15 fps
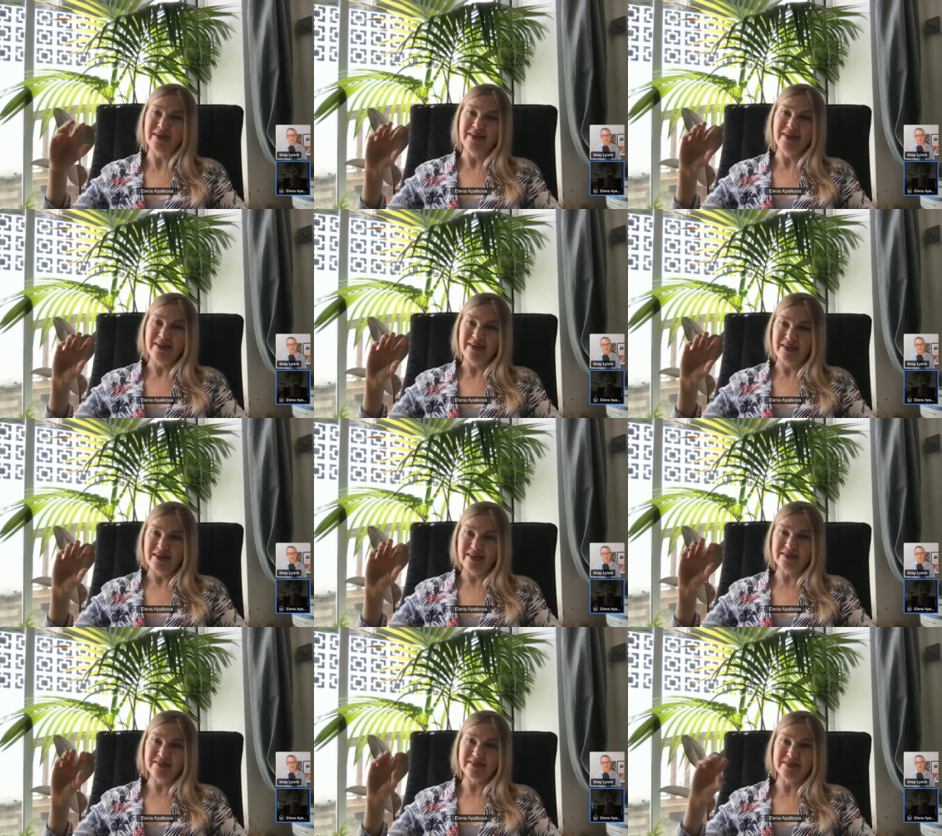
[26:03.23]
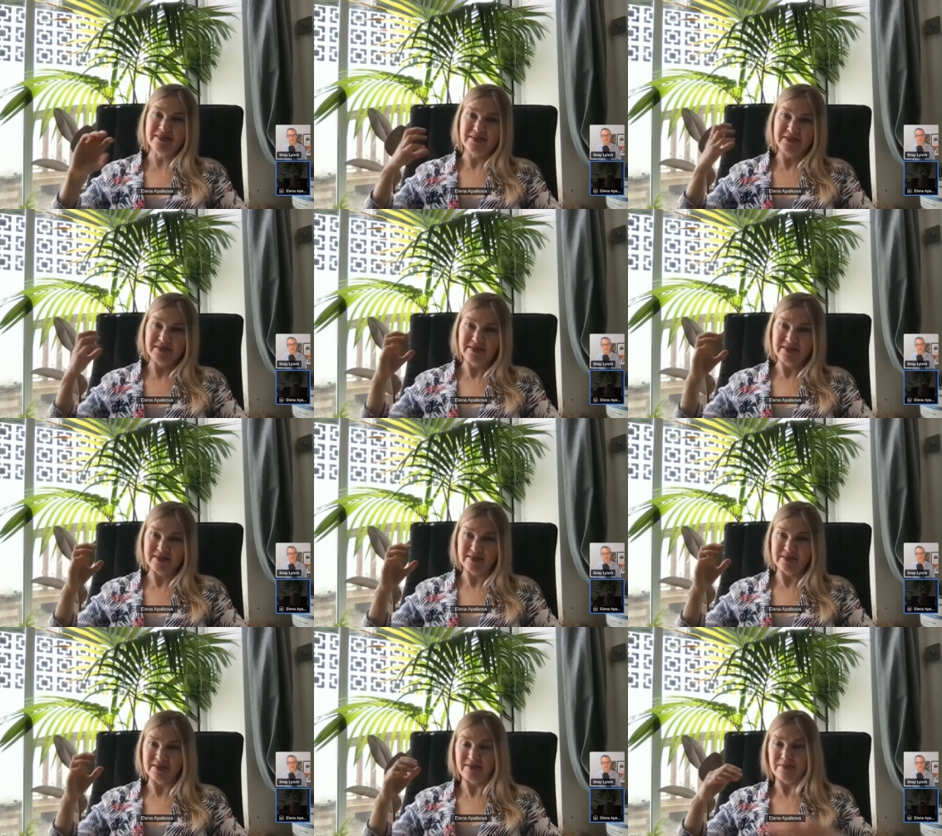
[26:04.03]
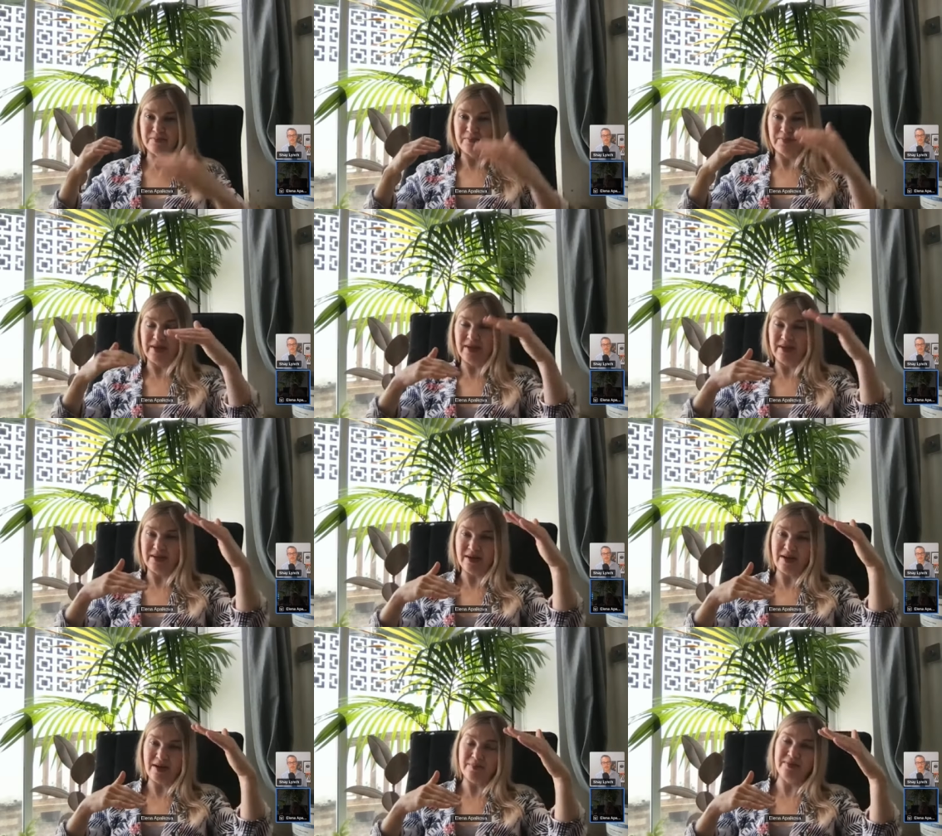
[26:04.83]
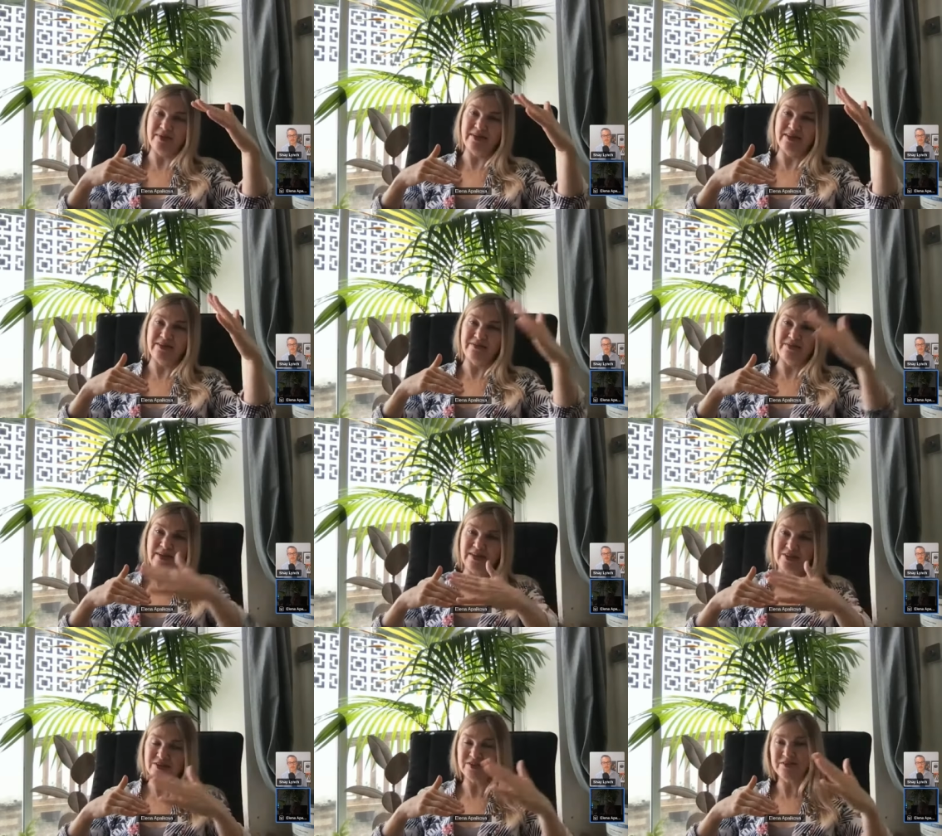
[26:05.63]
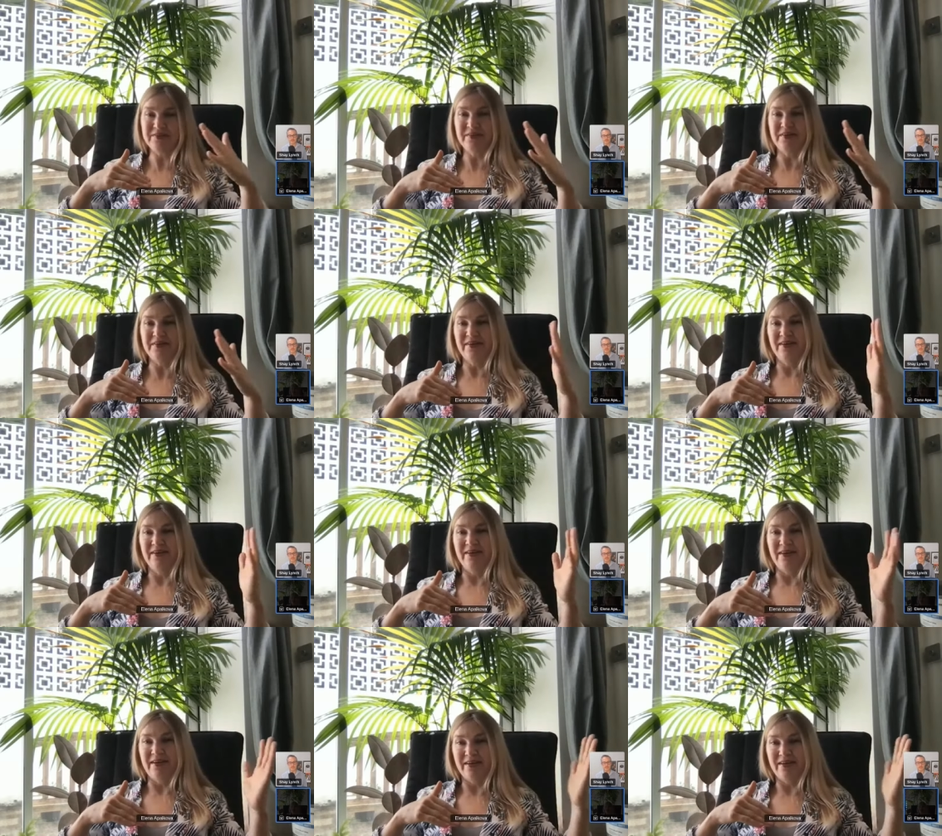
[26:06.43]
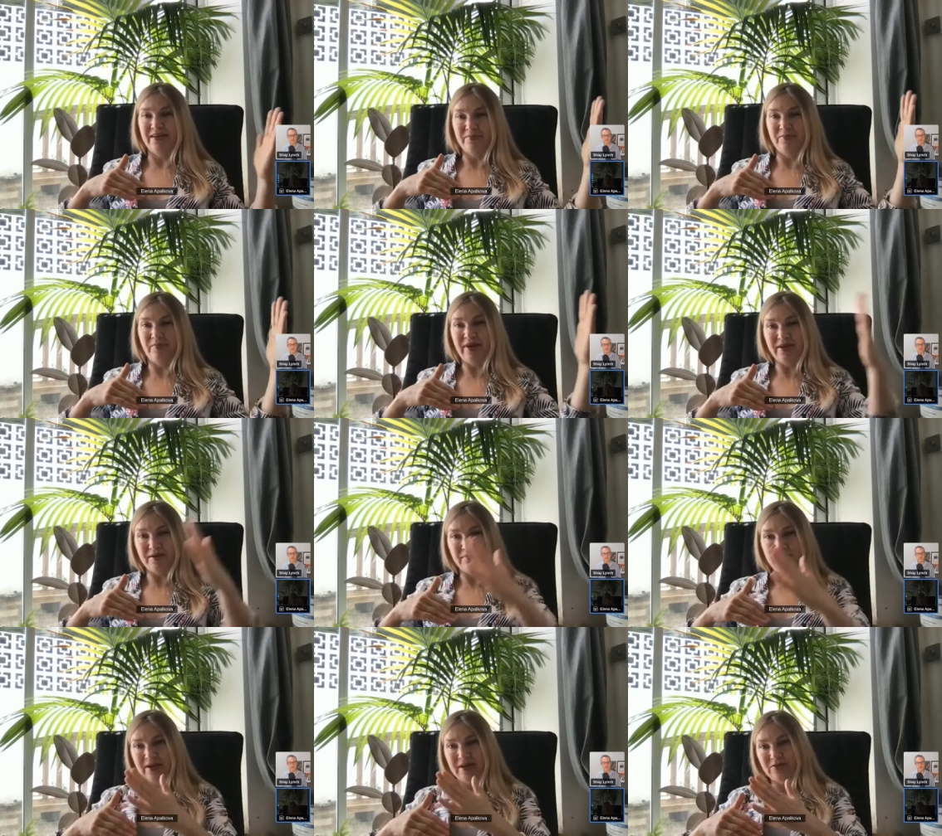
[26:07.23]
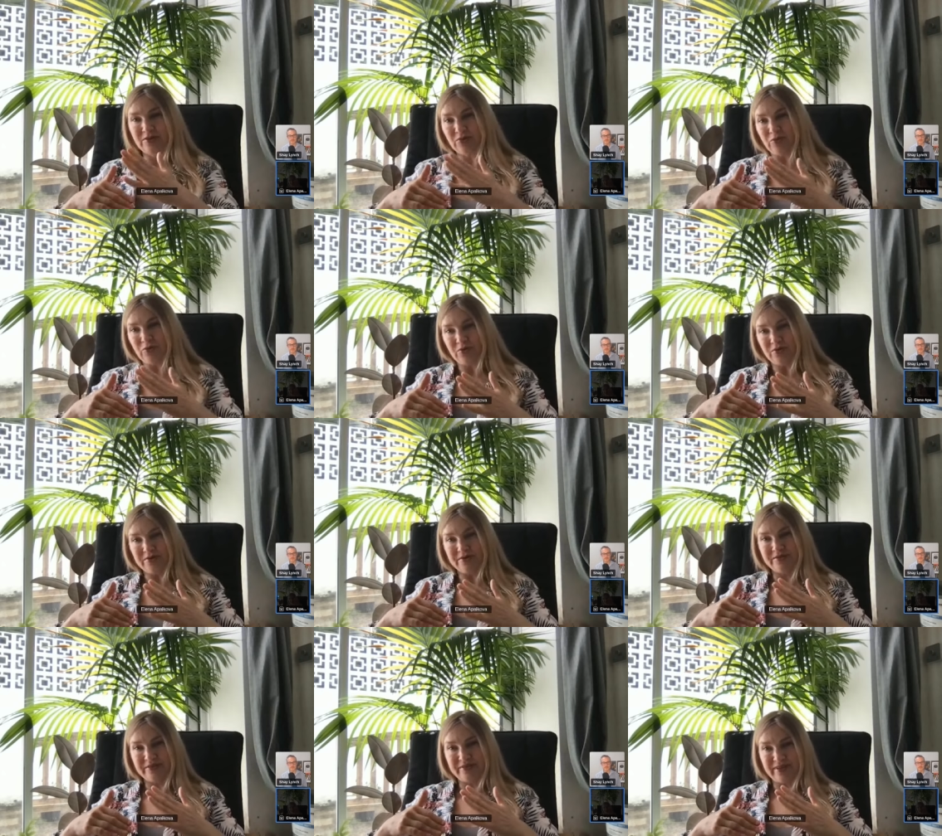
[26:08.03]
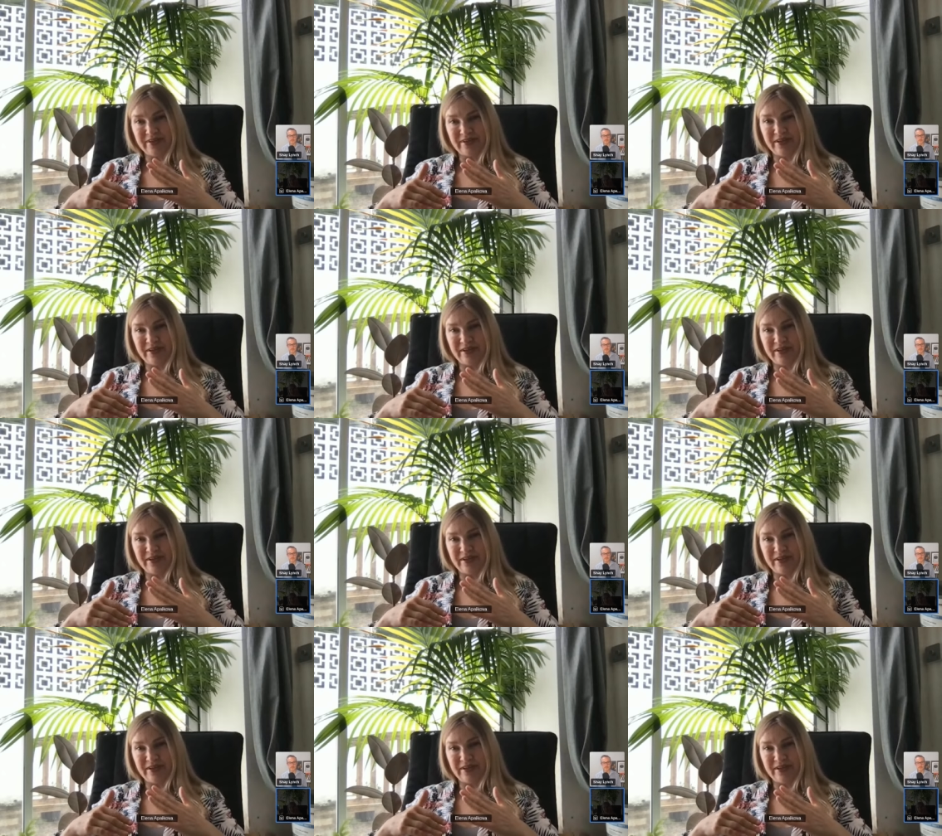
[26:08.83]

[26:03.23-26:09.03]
is picking up the deviation and bringing back to course, right?